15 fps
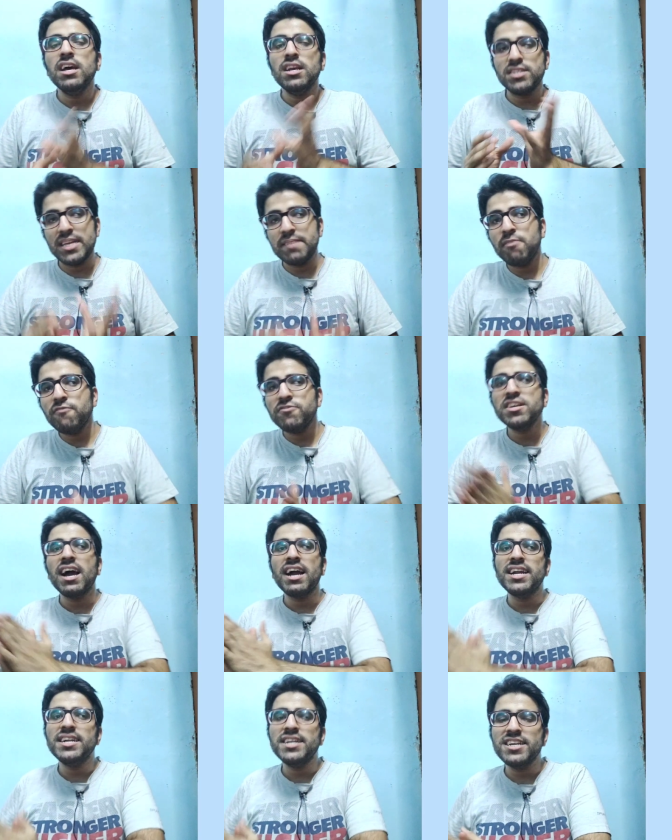Some of the
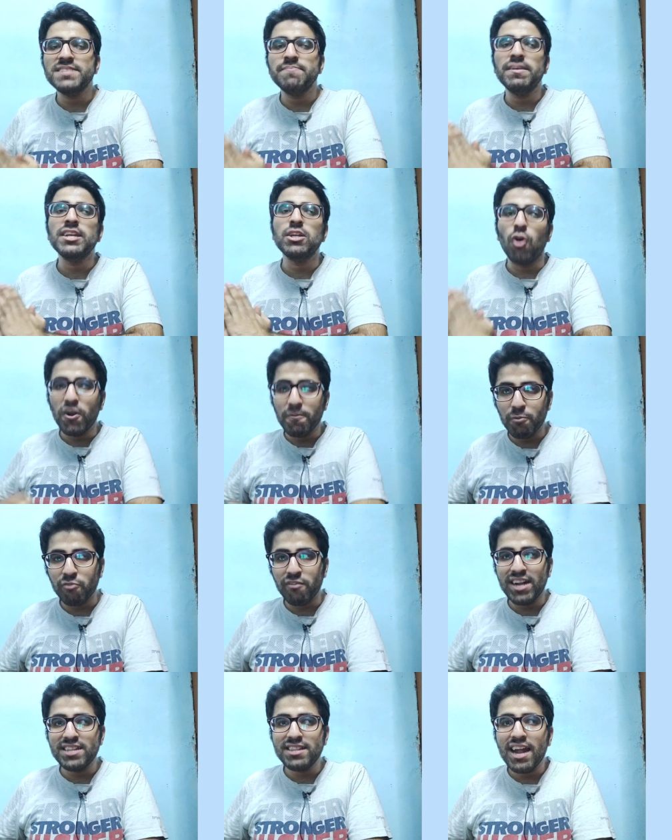I I Ts may not
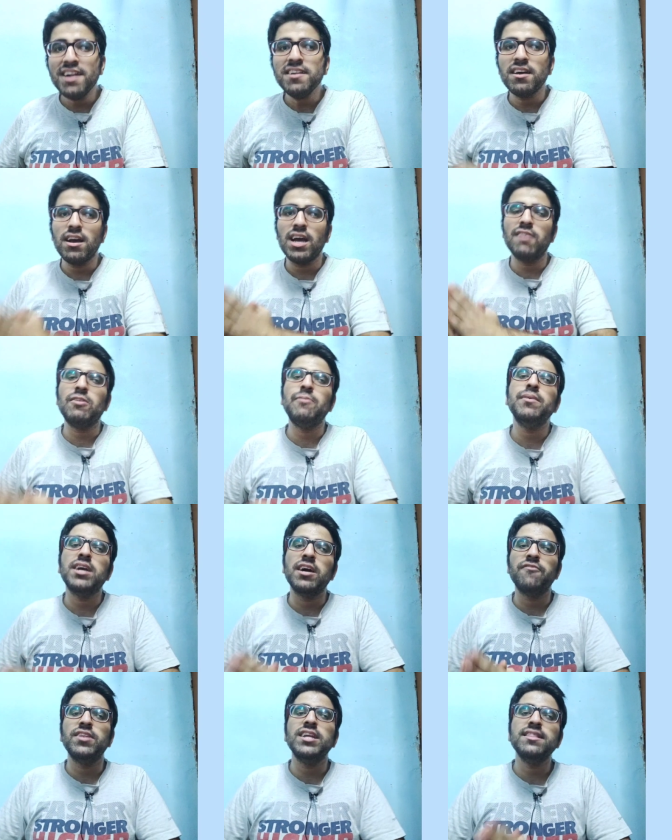provide that. I will be
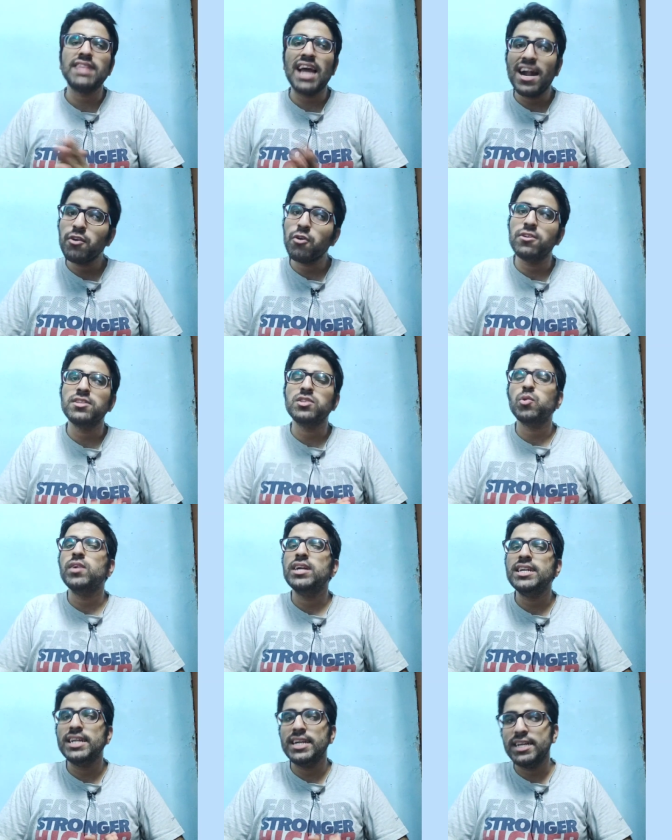covering that also
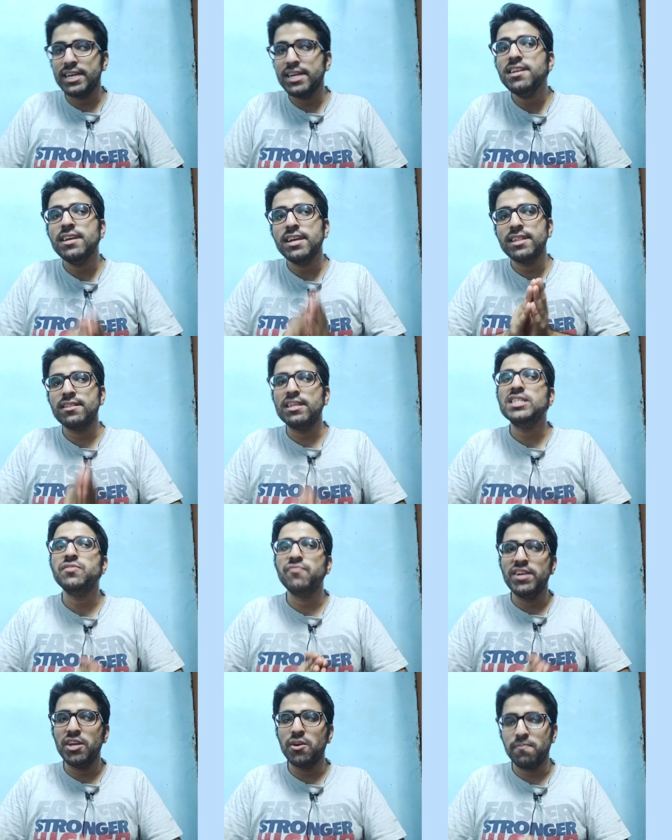in detail in this
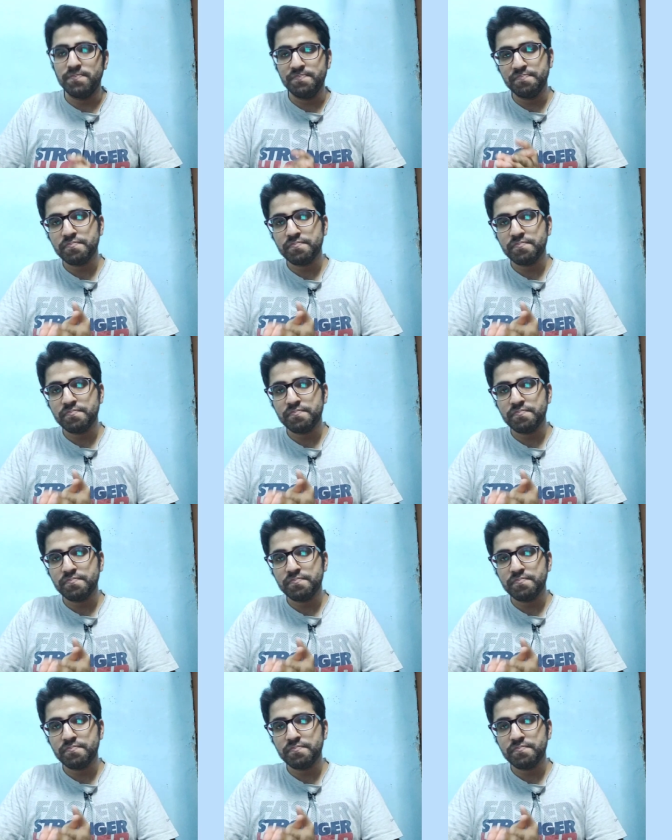video.